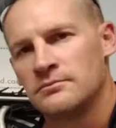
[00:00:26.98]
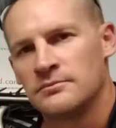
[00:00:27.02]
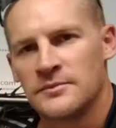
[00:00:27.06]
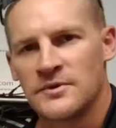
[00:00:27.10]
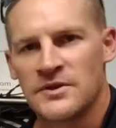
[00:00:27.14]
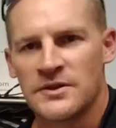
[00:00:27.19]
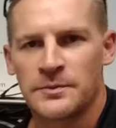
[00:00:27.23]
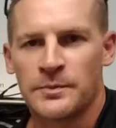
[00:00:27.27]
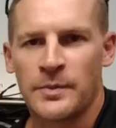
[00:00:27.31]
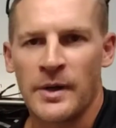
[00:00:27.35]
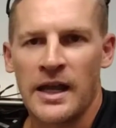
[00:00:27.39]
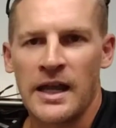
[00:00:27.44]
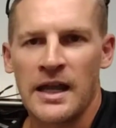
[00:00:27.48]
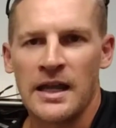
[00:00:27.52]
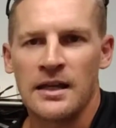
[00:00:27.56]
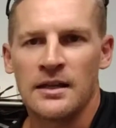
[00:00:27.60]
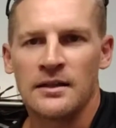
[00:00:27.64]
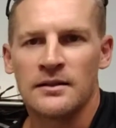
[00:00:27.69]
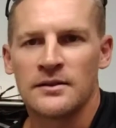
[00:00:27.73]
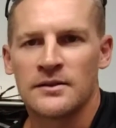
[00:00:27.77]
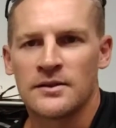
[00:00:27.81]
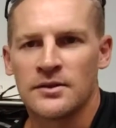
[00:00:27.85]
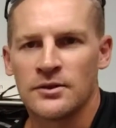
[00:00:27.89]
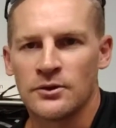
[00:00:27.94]

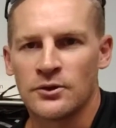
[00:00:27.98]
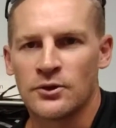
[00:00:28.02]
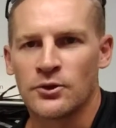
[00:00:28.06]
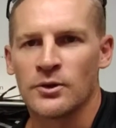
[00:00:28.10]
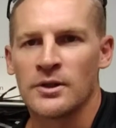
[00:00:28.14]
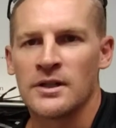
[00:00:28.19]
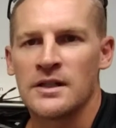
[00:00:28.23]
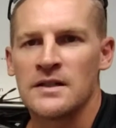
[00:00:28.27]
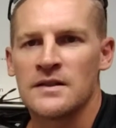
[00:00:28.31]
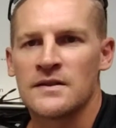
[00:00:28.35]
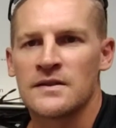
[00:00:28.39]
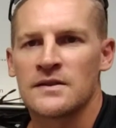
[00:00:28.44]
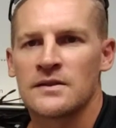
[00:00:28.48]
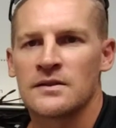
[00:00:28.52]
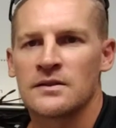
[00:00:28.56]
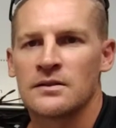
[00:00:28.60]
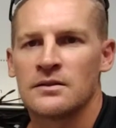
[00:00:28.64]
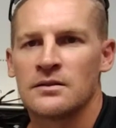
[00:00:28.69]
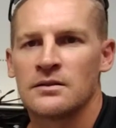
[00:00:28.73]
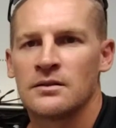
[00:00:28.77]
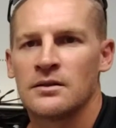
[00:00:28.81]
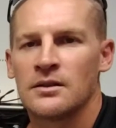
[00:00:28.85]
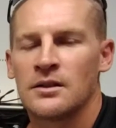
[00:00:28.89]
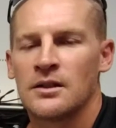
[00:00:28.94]
Spain to Greece.
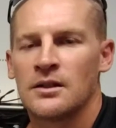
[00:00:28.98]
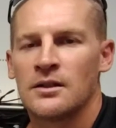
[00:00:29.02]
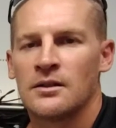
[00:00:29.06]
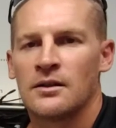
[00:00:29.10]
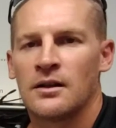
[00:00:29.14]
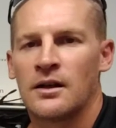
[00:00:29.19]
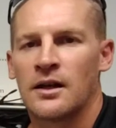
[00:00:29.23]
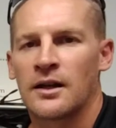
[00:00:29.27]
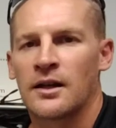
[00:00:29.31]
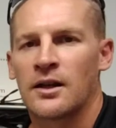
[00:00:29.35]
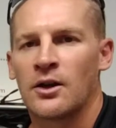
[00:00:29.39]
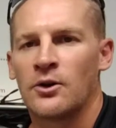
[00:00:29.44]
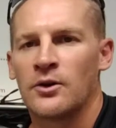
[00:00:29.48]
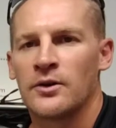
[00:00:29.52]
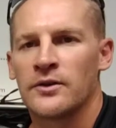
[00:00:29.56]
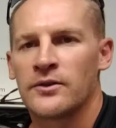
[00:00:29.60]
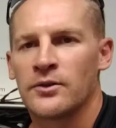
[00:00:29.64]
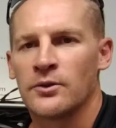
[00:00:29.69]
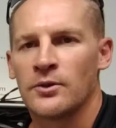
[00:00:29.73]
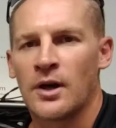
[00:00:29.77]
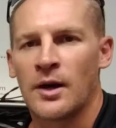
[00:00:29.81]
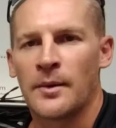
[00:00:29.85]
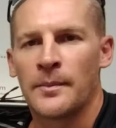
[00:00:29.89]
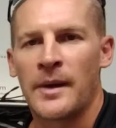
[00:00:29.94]
Going
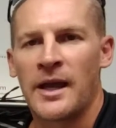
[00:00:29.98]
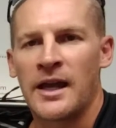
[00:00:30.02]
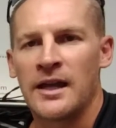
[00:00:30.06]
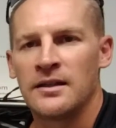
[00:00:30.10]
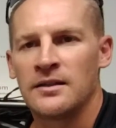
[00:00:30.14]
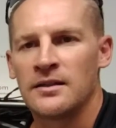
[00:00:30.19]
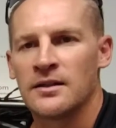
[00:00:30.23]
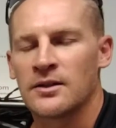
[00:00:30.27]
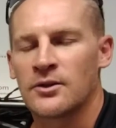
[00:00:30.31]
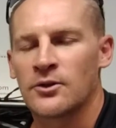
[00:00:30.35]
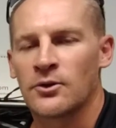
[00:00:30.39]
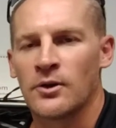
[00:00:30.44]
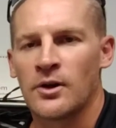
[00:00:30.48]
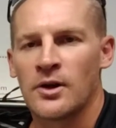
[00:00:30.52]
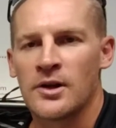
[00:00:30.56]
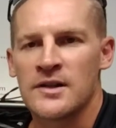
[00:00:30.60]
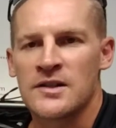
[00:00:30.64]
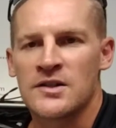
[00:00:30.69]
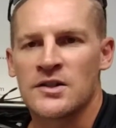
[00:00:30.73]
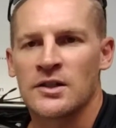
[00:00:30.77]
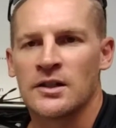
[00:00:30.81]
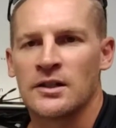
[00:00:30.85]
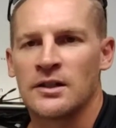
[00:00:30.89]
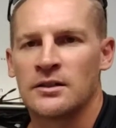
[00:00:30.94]
through Albania,
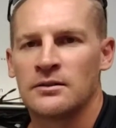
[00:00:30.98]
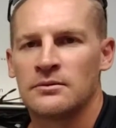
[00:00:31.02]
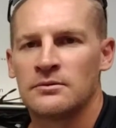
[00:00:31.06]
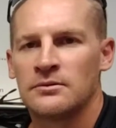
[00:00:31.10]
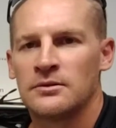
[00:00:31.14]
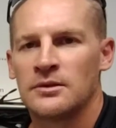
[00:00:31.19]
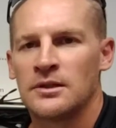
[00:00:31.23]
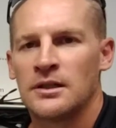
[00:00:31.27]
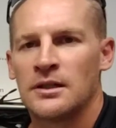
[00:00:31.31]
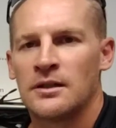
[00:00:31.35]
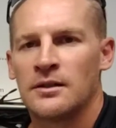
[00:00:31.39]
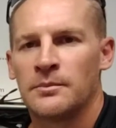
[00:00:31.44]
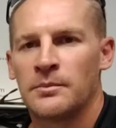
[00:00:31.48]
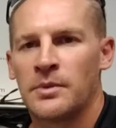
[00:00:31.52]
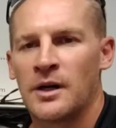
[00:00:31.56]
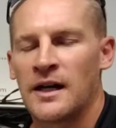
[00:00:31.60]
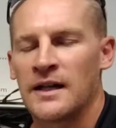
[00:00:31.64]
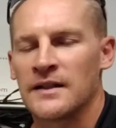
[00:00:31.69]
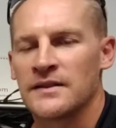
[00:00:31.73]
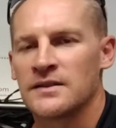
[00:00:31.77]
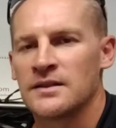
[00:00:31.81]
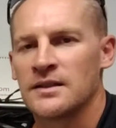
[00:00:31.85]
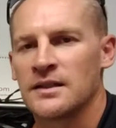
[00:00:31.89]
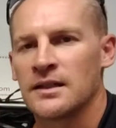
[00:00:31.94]
Croatia,
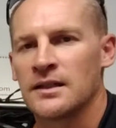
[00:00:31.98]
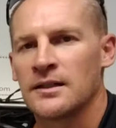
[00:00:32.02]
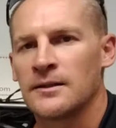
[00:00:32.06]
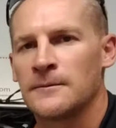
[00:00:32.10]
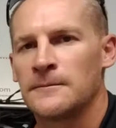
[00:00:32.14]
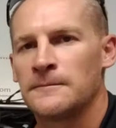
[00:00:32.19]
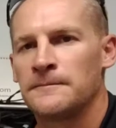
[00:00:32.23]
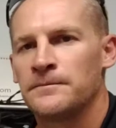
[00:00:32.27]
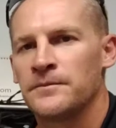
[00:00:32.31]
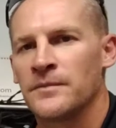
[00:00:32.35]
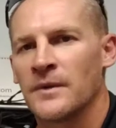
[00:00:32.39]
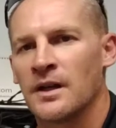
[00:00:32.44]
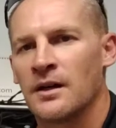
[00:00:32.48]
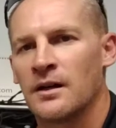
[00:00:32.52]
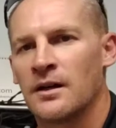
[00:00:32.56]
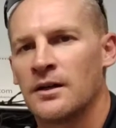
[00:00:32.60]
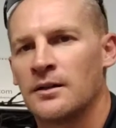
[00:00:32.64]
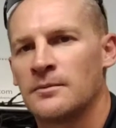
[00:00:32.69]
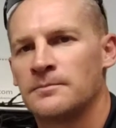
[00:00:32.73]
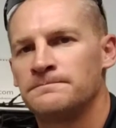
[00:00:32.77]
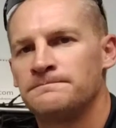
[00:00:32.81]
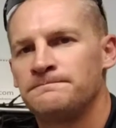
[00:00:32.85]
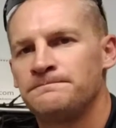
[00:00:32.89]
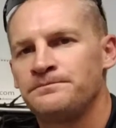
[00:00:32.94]
Bosnia,
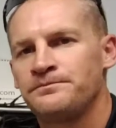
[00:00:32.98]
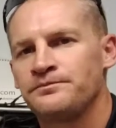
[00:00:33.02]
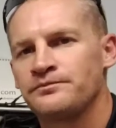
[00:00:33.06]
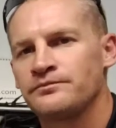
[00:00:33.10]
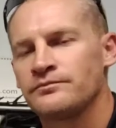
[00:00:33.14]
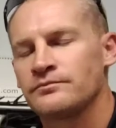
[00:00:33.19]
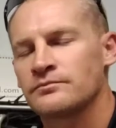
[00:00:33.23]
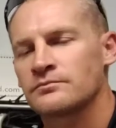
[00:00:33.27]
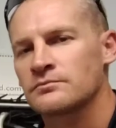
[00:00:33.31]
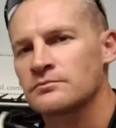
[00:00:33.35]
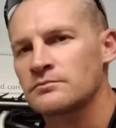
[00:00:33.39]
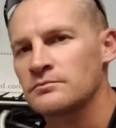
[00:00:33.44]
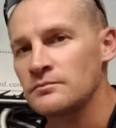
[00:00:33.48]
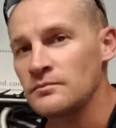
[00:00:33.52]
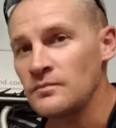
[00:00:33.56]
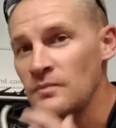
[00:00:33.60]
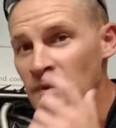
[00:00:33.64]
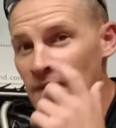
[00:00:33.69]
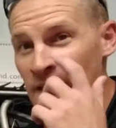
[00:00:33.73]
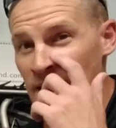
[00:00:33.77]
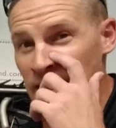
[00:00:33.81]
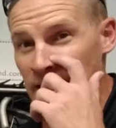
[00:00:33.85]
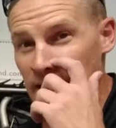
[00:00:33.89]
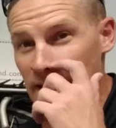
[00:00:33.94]
and
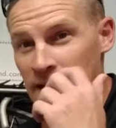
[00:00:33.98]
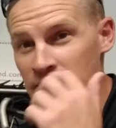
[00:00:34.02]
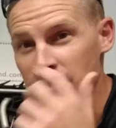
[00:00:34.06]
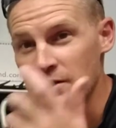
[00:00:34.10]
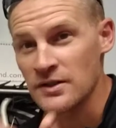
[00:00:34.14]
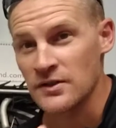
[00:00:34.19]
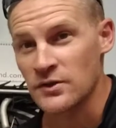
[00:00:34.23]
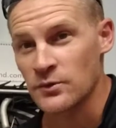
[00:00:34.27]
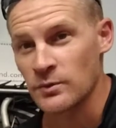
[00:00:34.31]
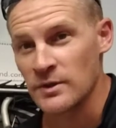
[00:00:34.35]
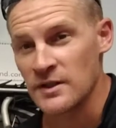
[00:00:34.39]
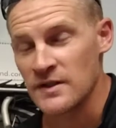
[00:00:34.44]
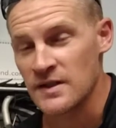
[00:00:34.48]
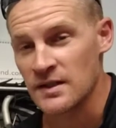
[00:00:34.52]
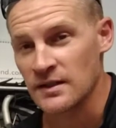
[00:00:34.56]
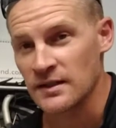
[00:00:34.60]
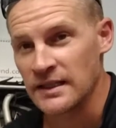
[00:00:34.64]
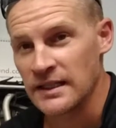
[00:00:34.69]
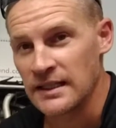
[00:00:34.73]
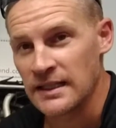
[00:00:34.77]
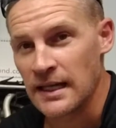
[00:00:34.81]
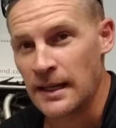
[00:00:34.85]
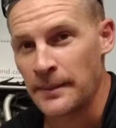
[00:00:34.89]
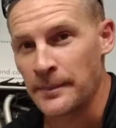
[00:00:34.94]
I just
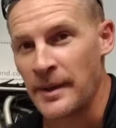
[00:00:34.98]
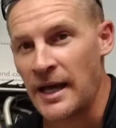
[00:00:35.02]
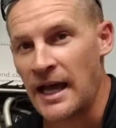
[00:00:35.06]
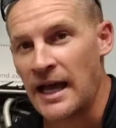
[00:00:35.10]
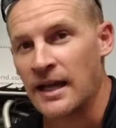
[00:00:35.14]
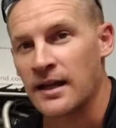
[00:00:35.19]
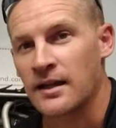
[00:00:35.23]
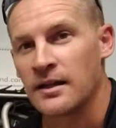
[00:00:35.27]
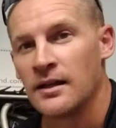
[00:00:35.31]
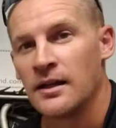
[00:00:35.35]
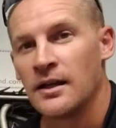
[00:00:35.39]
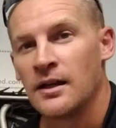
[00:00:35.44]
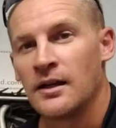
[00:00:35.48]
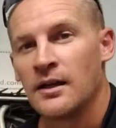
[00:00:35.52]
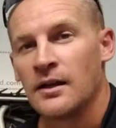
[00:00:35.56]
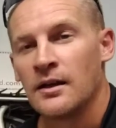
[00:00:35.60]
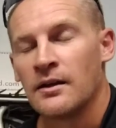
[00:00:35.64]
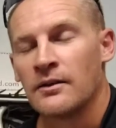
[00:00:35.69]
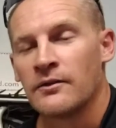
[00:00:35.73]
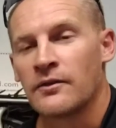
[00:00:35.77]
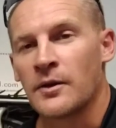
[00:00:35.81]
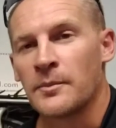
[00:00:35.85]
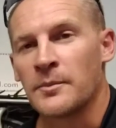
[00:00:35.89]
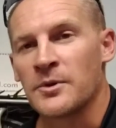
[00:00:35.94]
recently got back
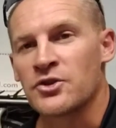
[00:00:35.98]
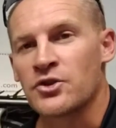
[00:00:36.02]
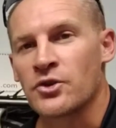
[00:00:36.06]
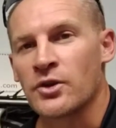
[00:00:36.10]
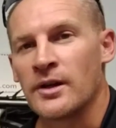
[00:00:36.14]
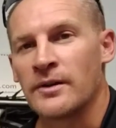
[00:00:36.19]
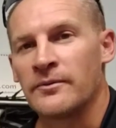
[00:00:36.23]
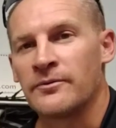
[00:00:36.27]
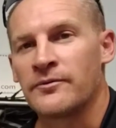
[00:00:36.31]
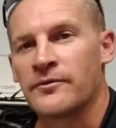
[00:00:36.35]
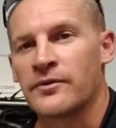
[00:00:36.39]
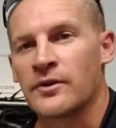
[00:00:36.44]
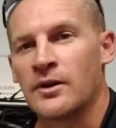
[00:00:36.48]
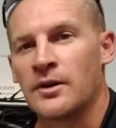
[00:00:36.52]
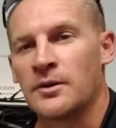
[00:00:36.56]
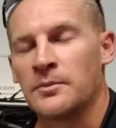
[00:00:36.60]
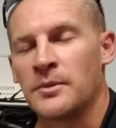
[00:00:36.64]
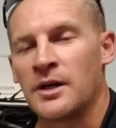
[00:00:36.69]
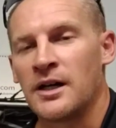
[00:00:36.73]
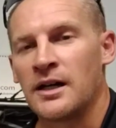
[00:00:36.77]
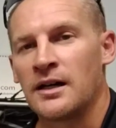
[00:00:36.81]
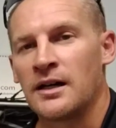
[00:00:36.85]
from a trip from